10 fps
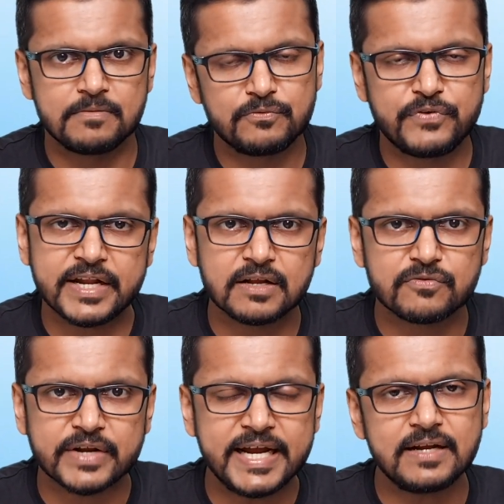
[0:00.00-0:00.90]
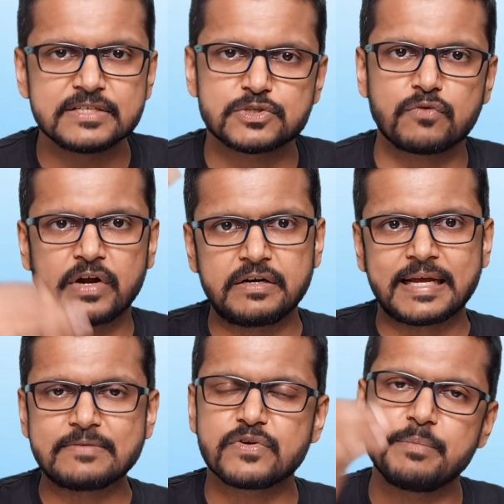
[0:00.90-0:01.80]
Fair enough, right? Instead of 100
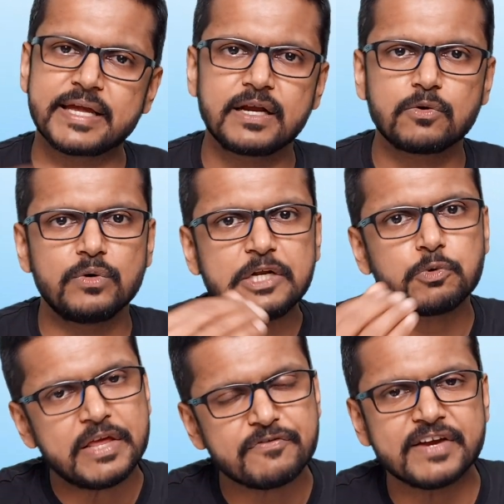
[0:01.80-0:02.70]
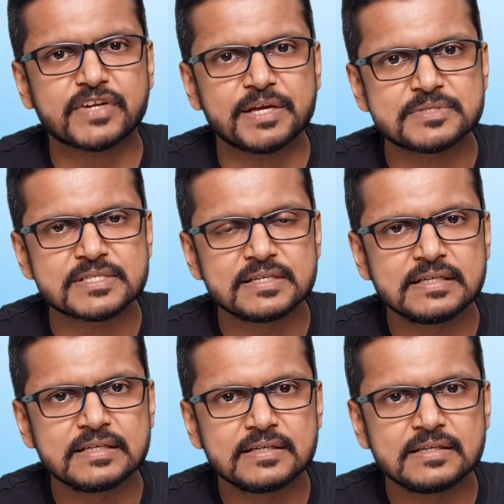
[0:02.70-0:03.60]
times, we're making it only 25 times.
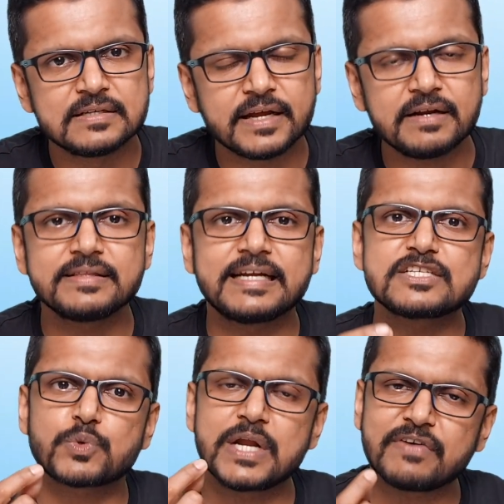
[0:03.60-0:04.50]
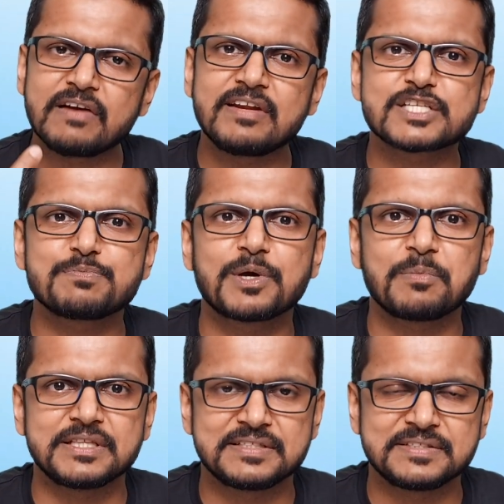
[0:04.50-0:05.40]
Right? That's 25 lakhs per
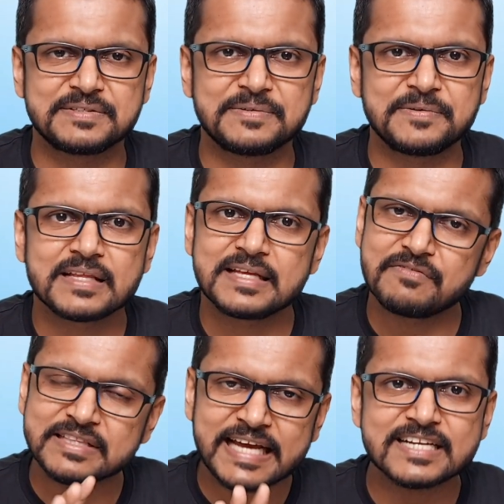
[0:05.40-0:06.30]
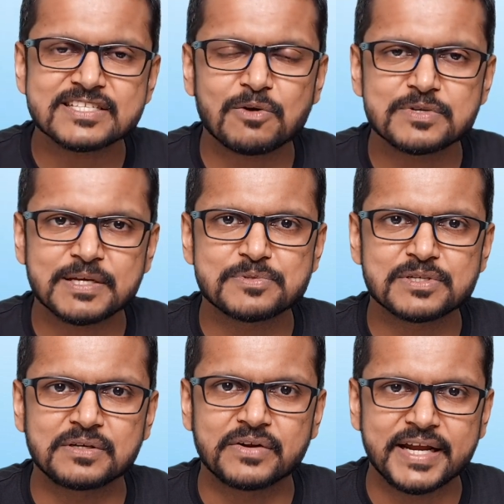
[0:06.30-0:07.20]
month. Even that sounds
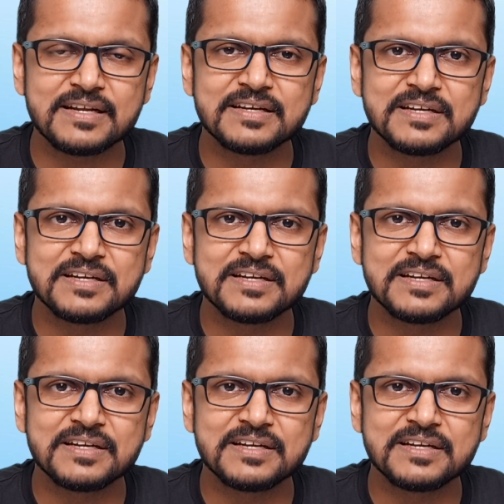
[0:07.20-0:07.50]
absurd, right?